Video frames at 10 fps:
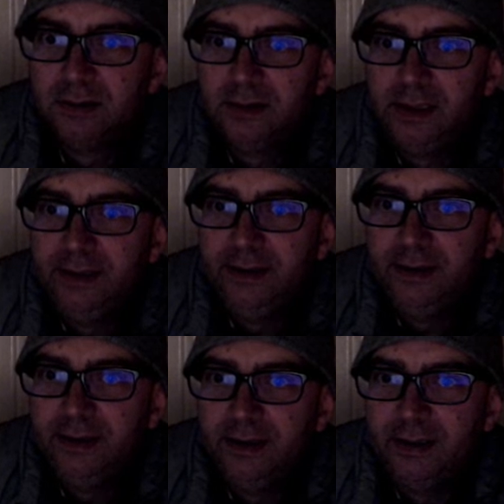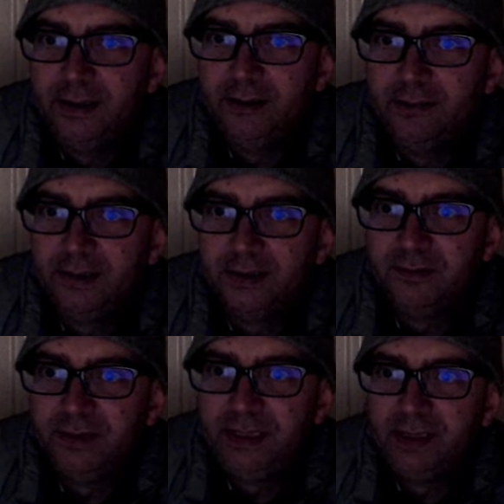and 9 doesn't
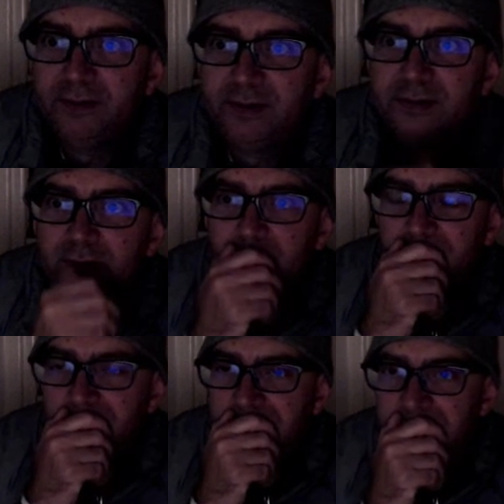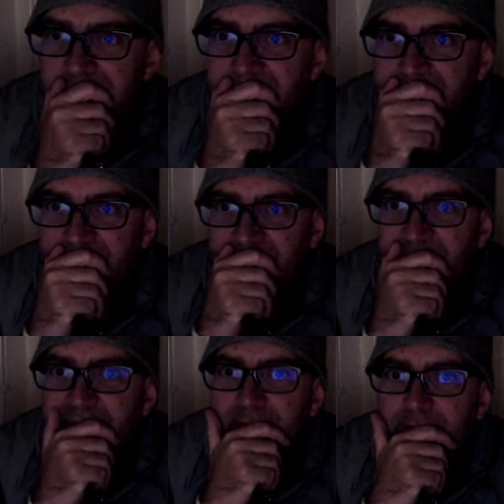really give us anything.